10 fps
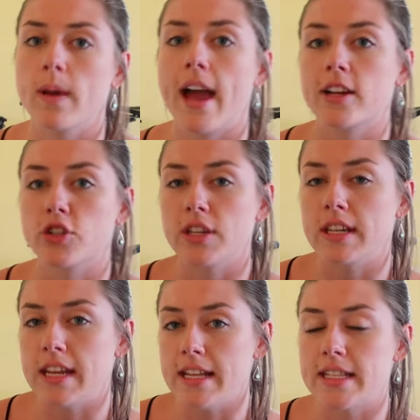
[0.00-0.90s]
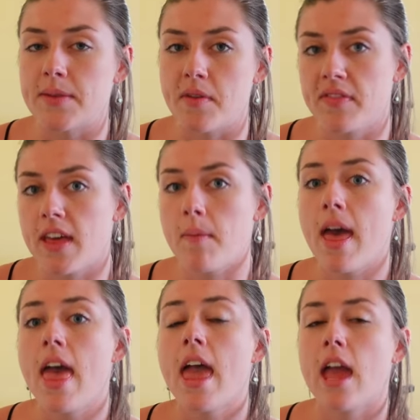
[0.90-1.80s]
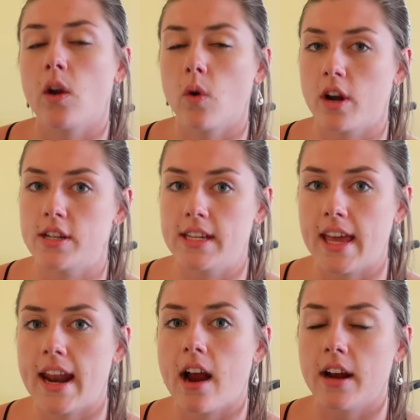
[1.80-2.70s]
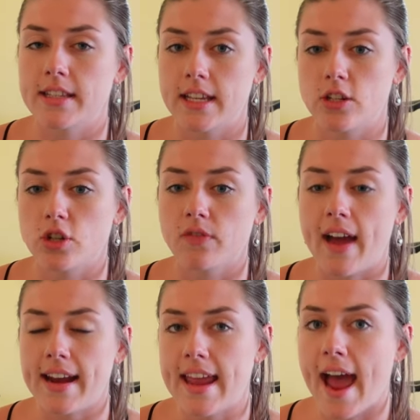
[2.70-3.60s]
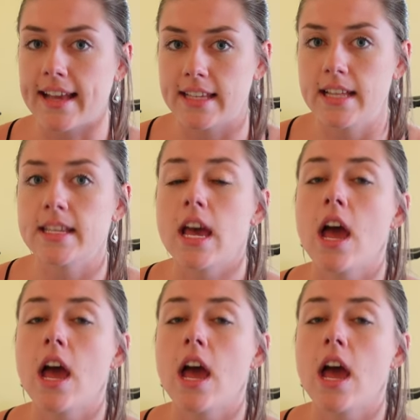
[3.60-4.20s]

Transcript: We actually need some of them in order to get our essential fatty acids,